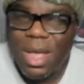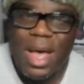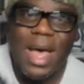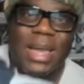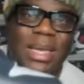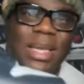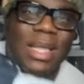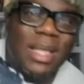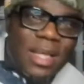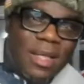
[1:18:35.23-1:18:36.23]
I
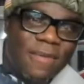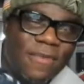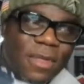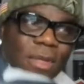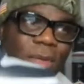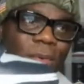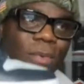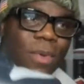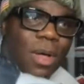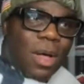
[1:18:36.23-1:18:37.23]
love
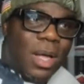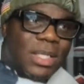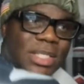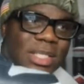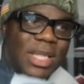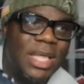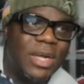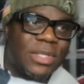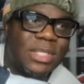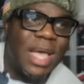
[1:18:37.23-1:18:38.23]
on
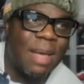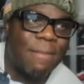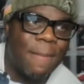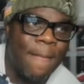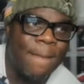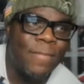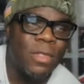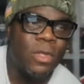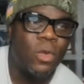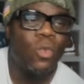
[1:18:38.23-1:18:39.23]
Sneakers app
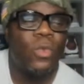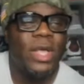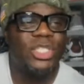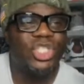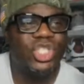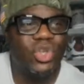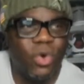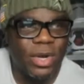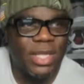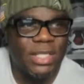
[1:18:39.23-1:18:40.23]
when
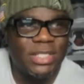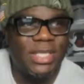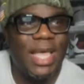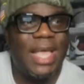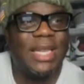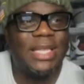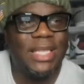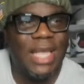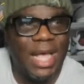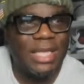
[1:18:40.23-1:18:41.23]
Jordans and
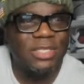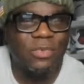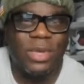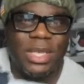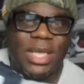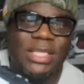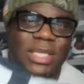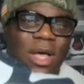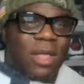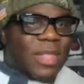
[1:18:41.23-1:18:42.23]
Dunks release
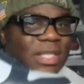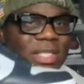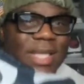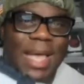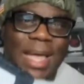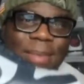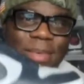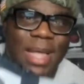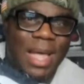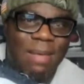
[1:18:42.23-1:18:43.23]
on the same
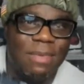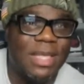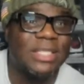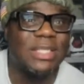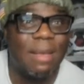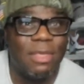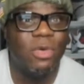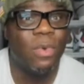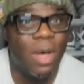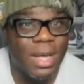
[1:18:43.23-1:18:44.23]
day because some of
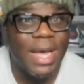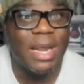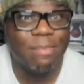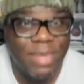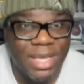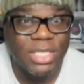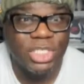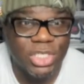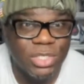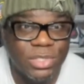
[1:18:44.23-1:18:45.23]
you all gotta pick and
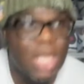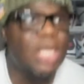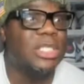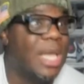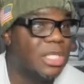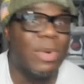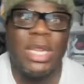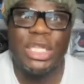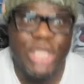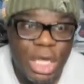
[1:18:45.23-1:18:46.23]
choose. Damn, do I
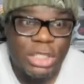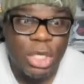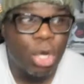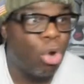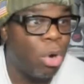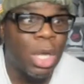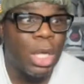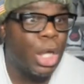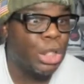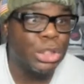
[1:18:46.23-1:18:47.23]
need a Dunks or
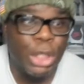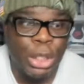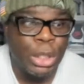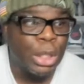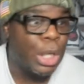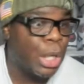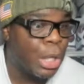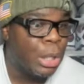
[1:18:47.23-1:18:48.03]
oh shit, oh,